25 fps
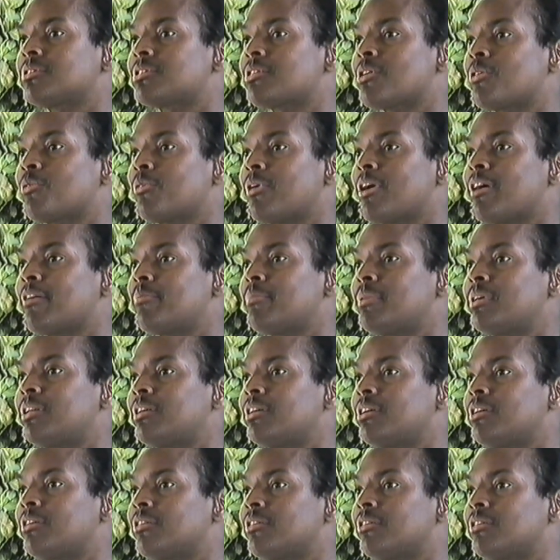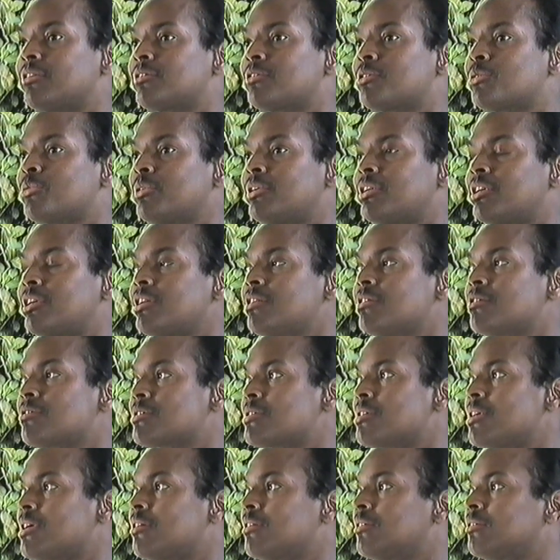So I've been here 20 years
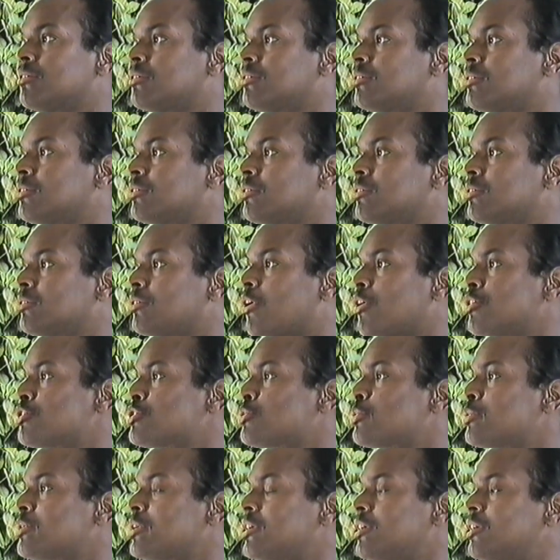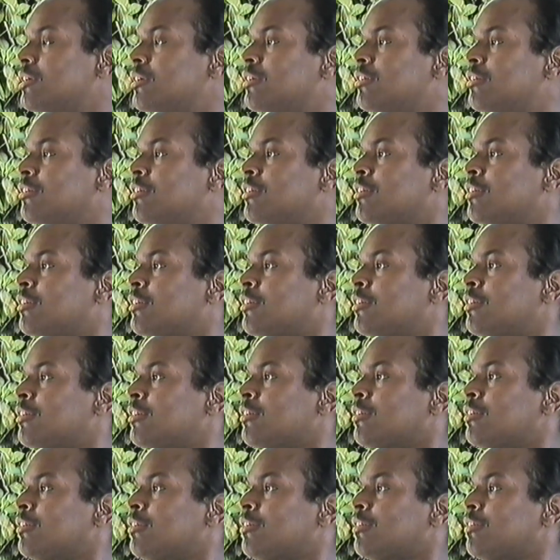now, mm-hmm. or
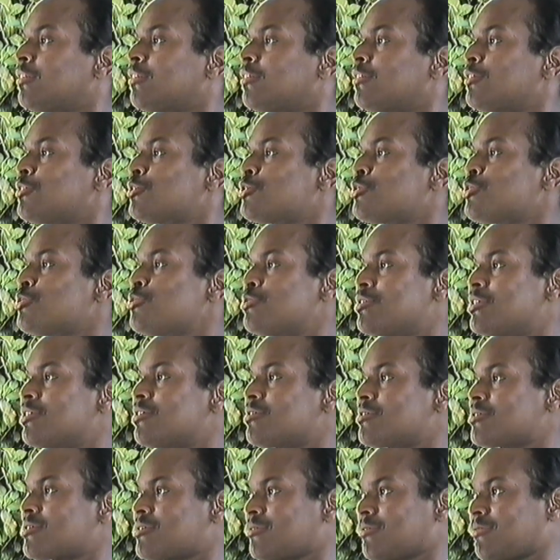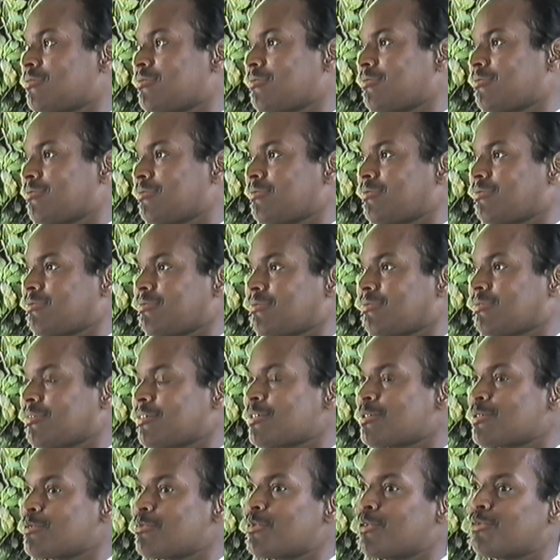22 years.
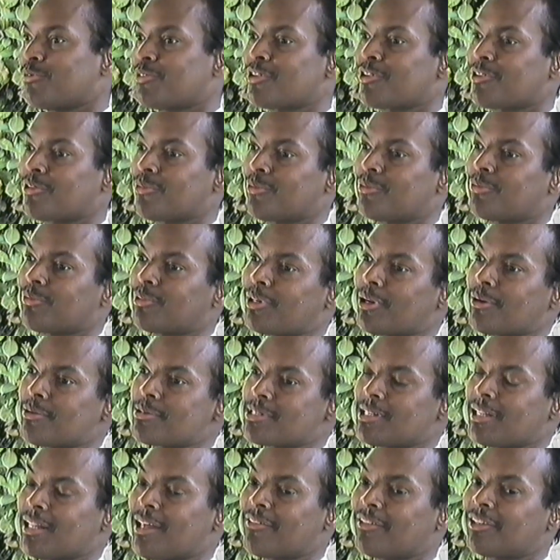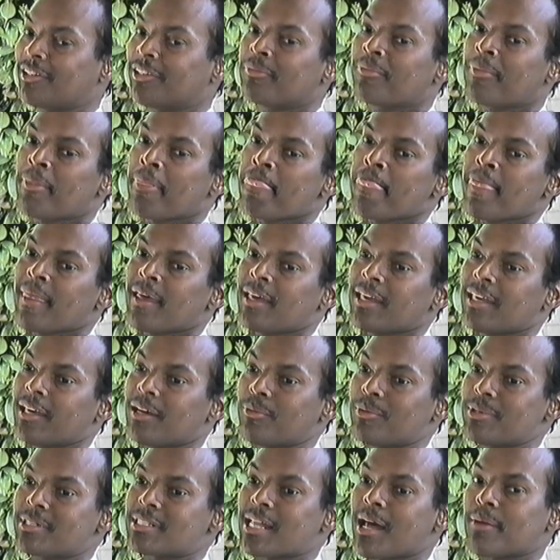We moved here when I was 11.
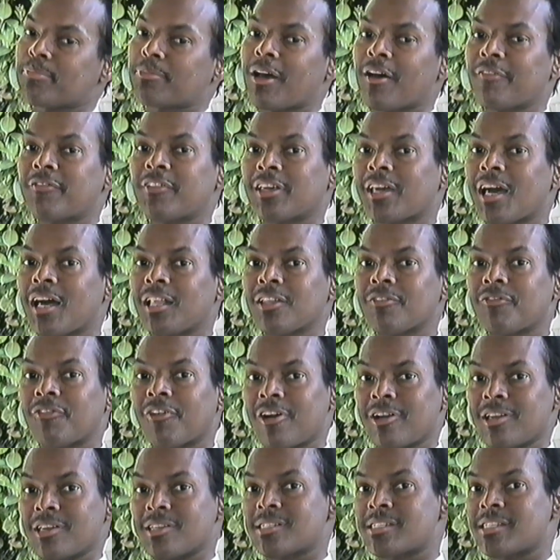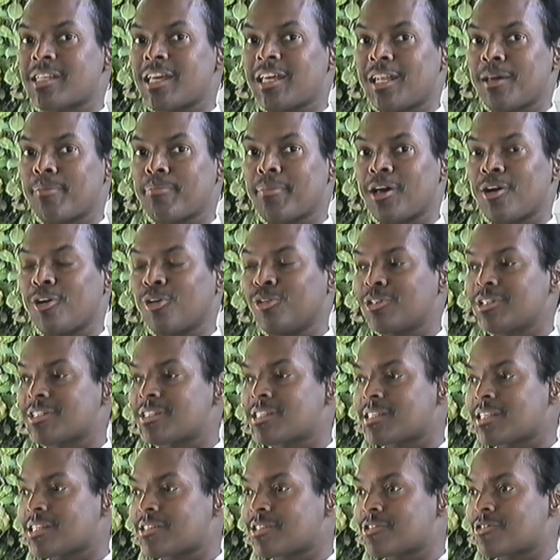And we stopped off in California and stayed at my
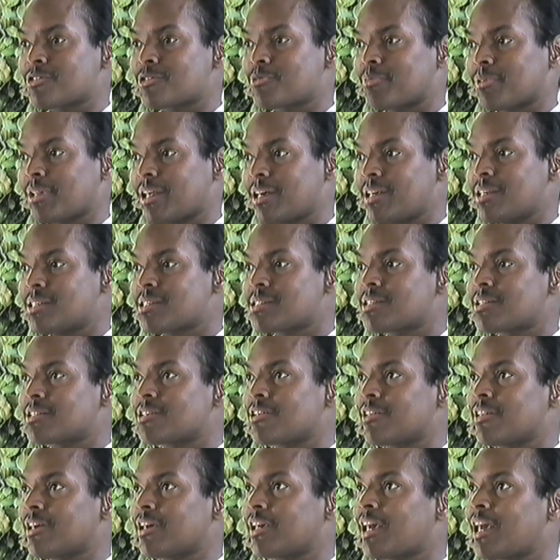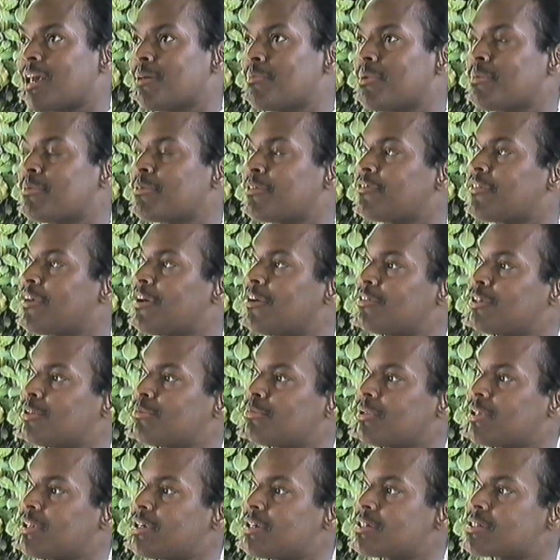oldest sister's place until they came up and found a
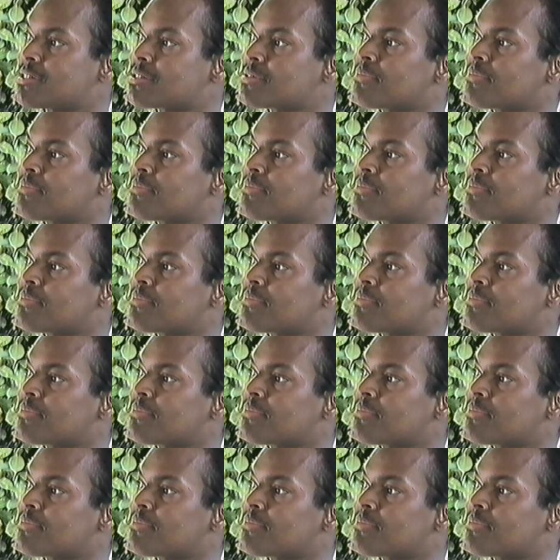place.